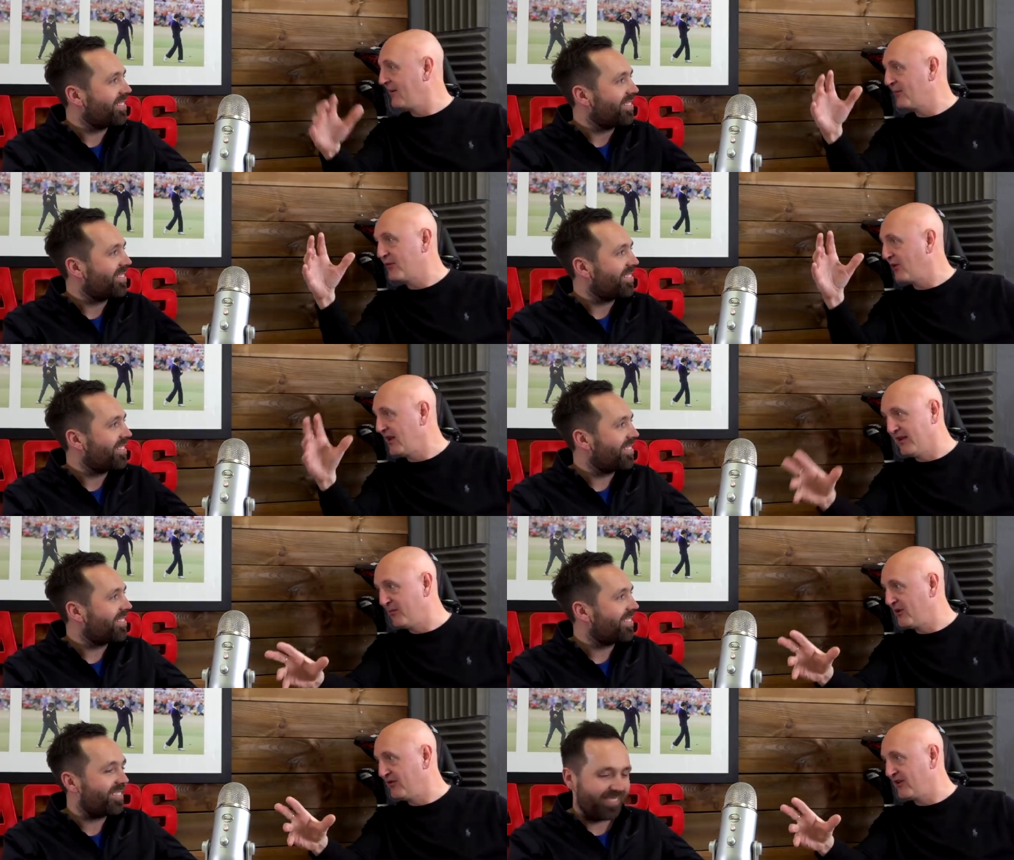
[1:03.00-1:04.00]
Speaker 1: I greatly
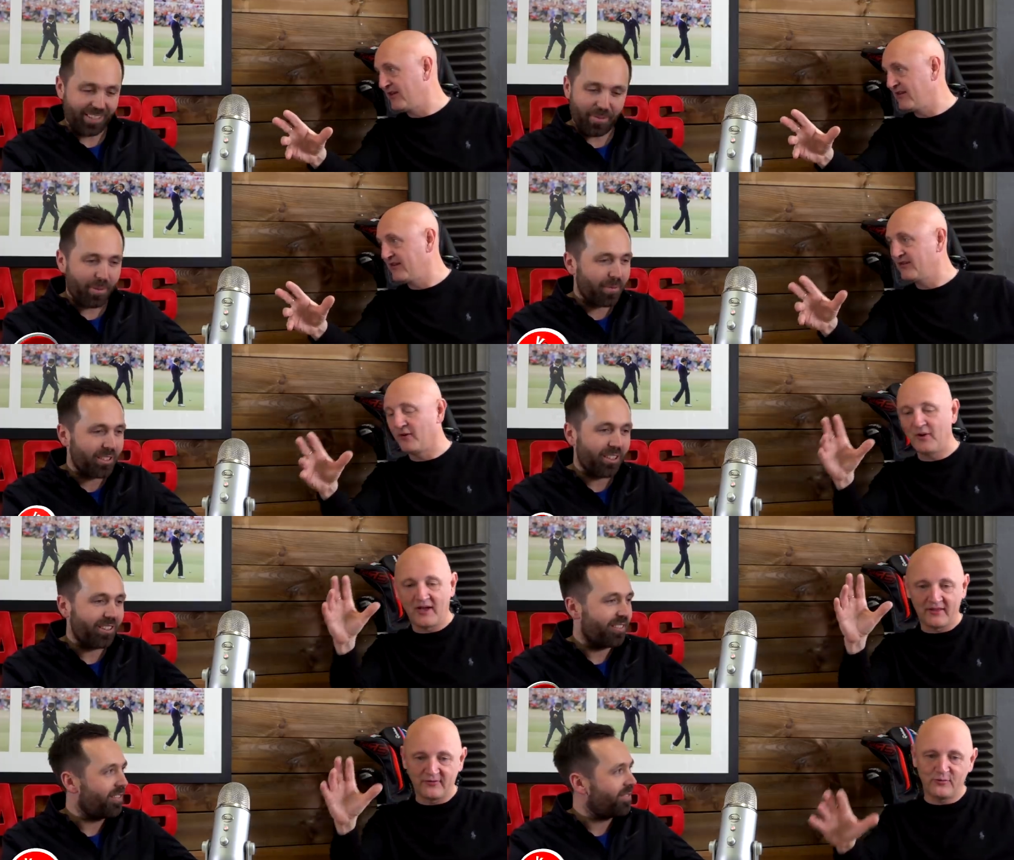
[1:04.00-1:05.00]
appreciate no it.
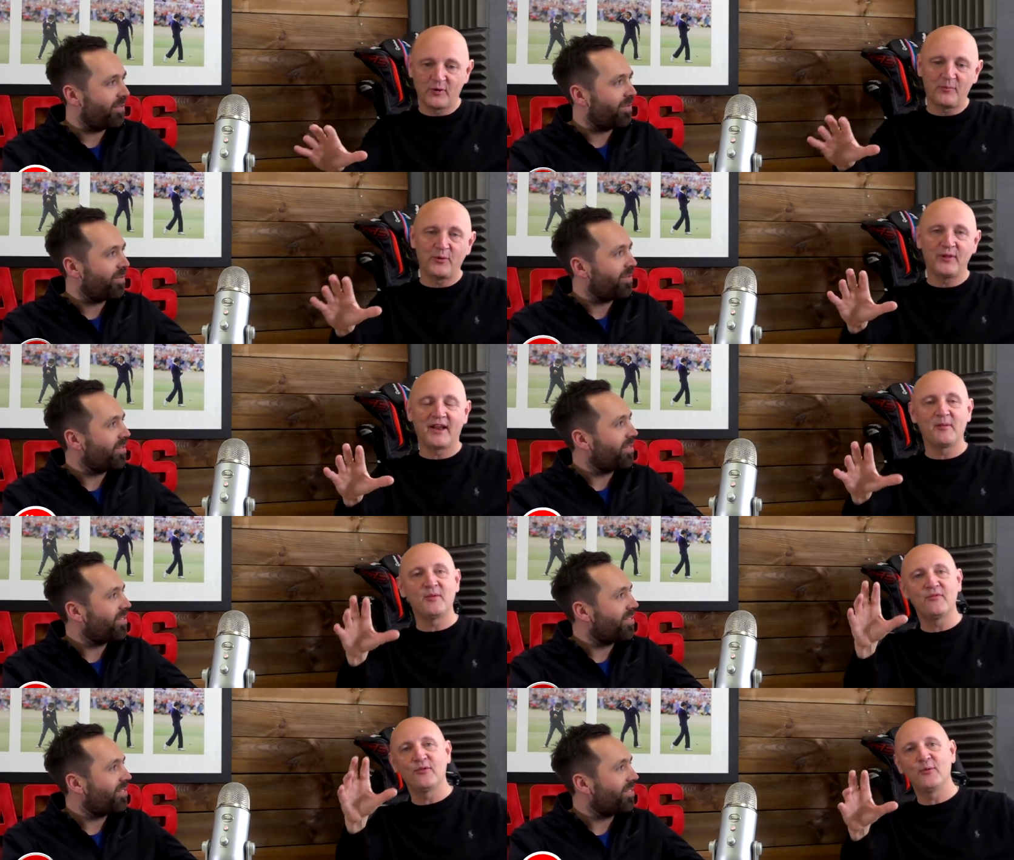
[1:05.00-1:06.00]
So I just want to point that
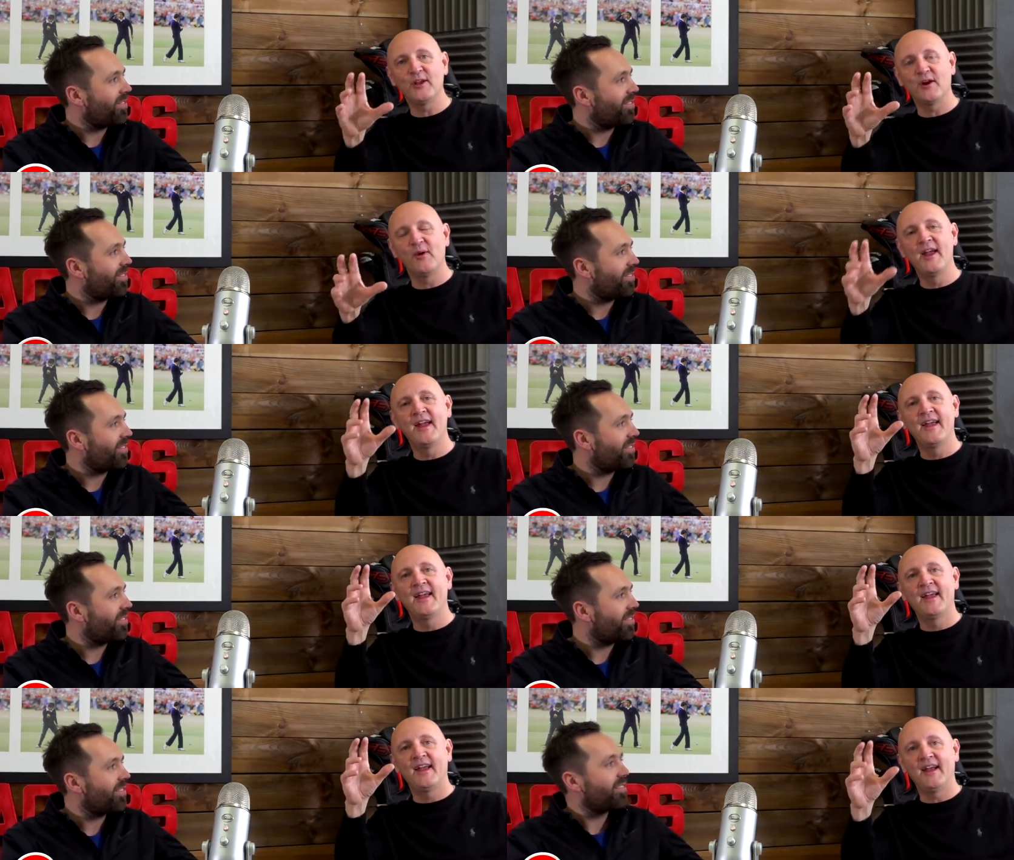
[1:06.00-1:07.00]
out before we go
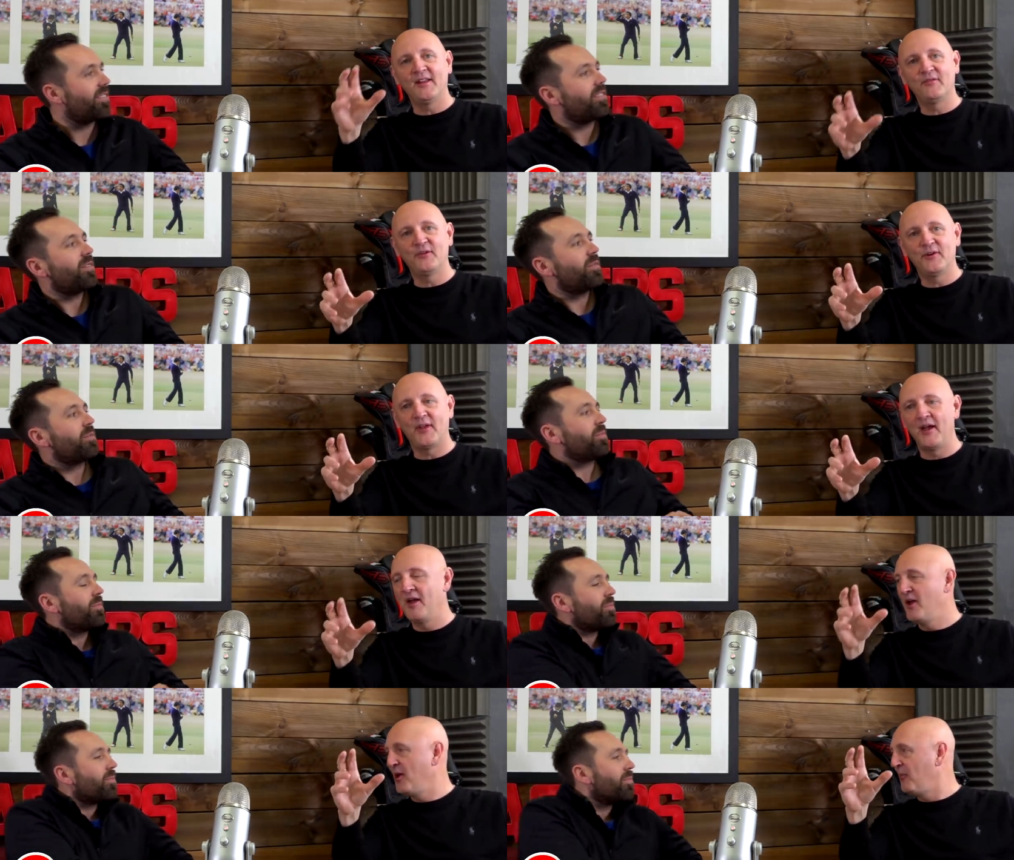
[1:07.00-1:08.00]
any further.
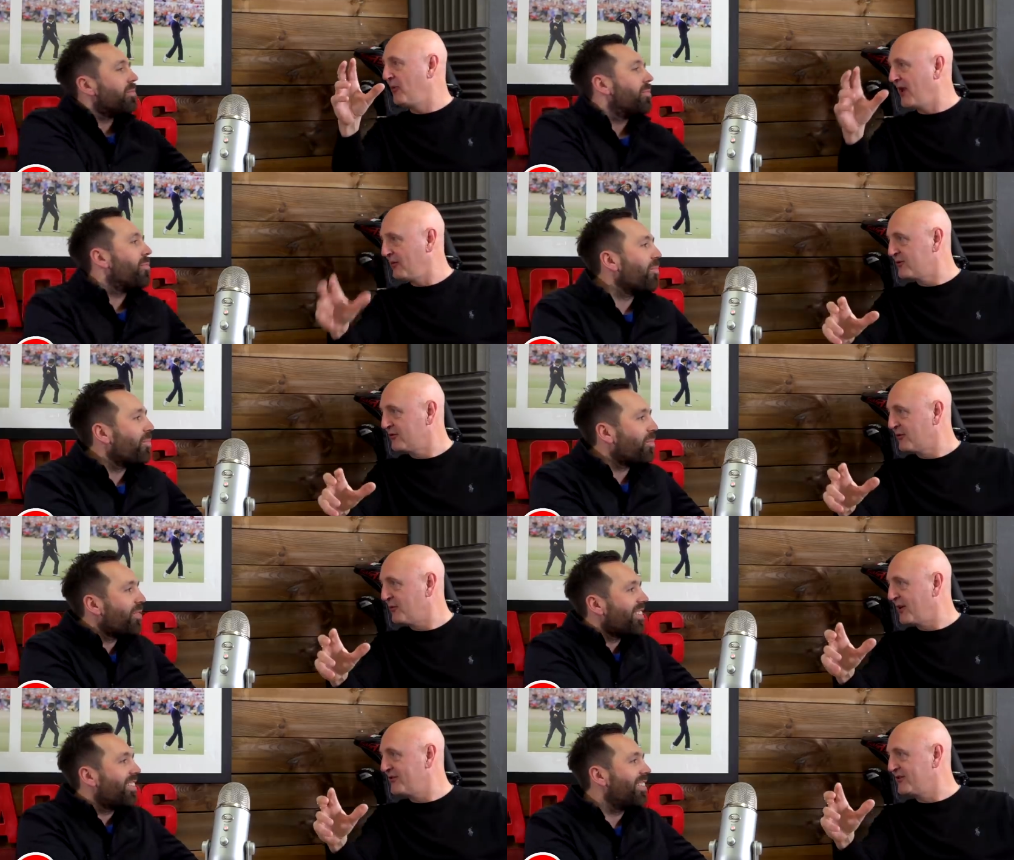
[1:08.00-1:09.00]
But now it's on to the
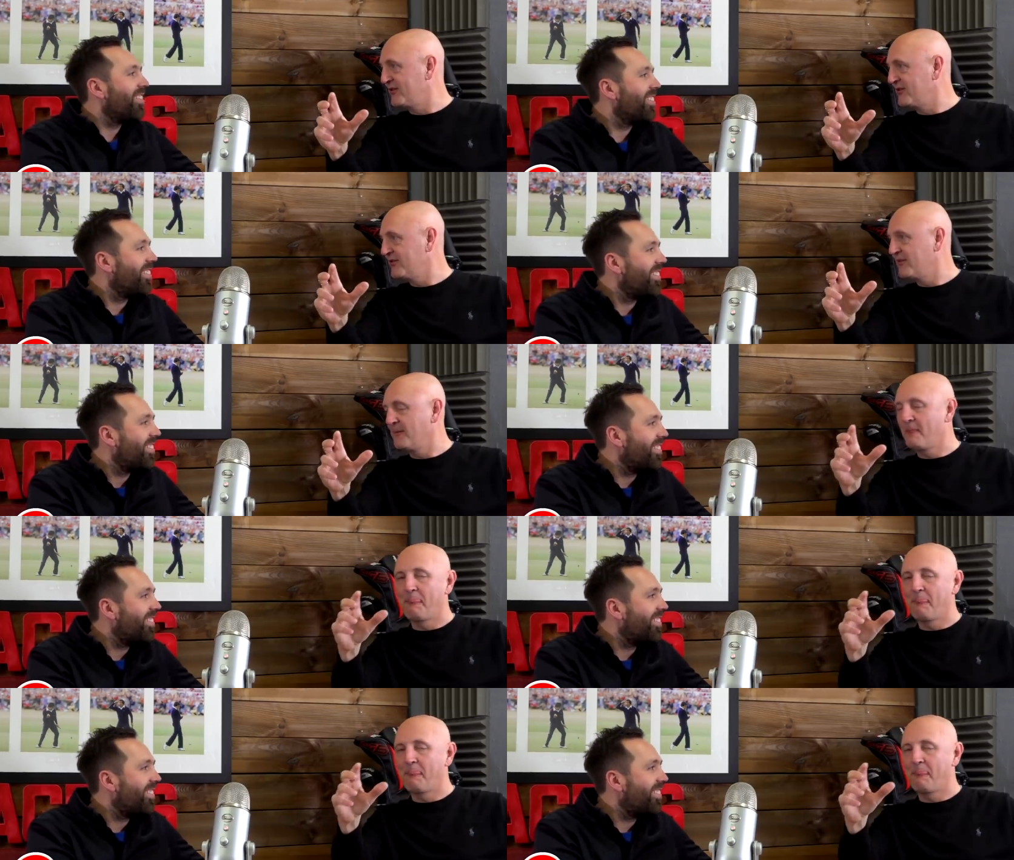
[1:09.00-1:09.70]
questions.